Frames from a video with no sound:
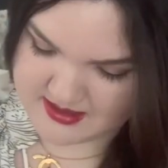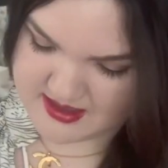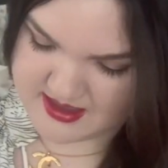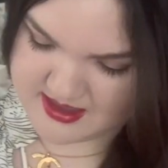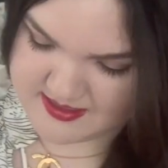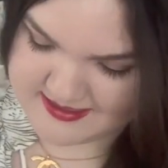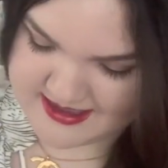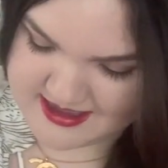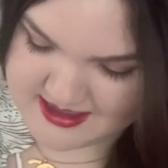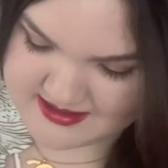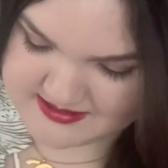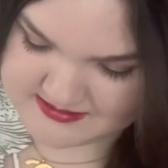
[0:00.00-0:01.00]
And
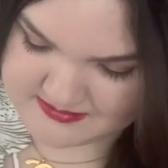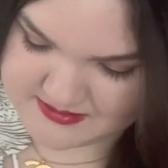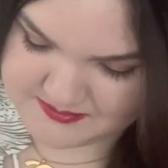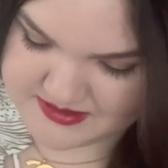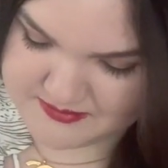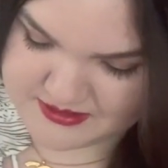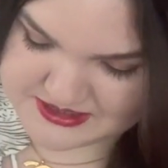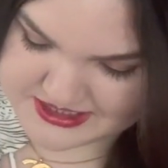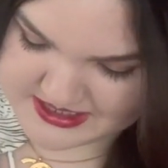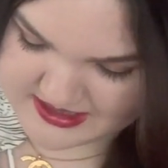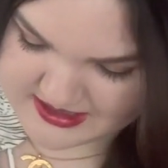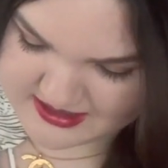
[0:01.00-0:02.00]
that would be
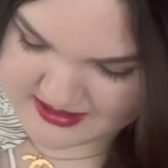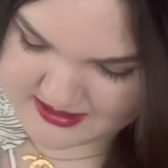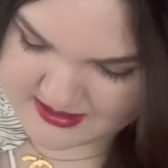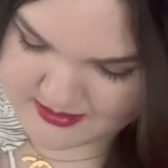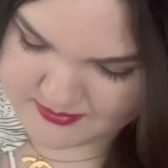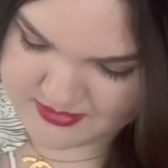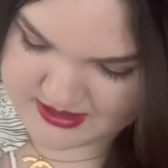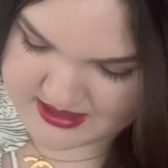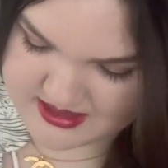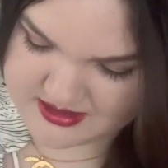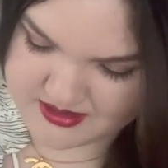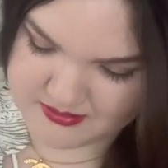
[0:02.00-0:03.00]
pushing it, but
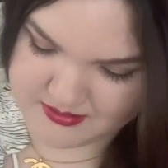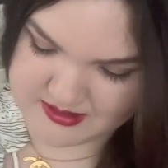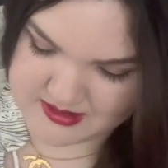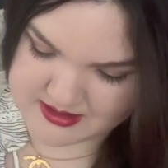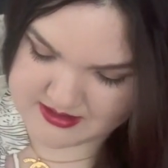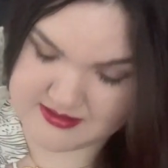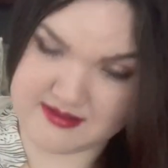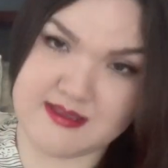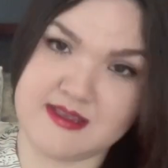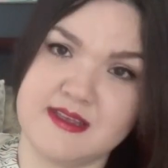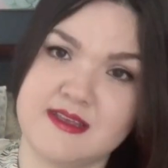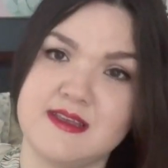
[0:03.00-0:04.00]
it could work
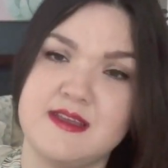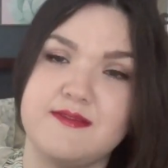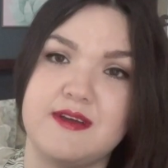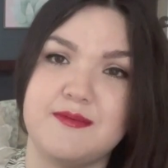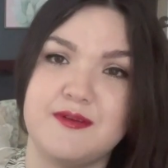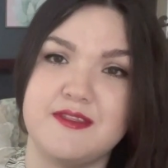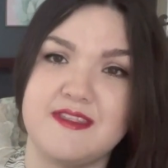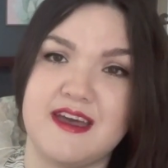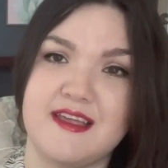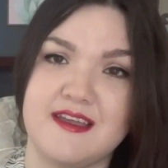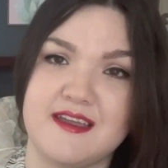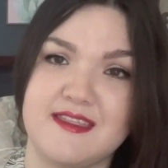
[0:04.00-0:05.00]
if I put
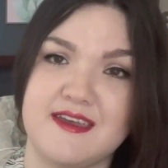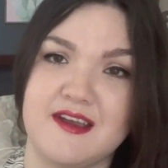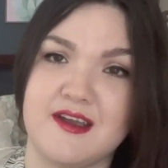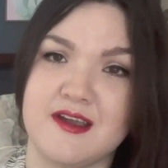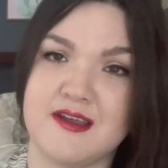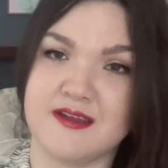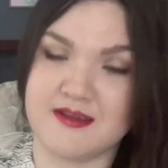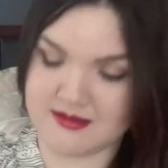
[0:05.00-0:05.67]
that like there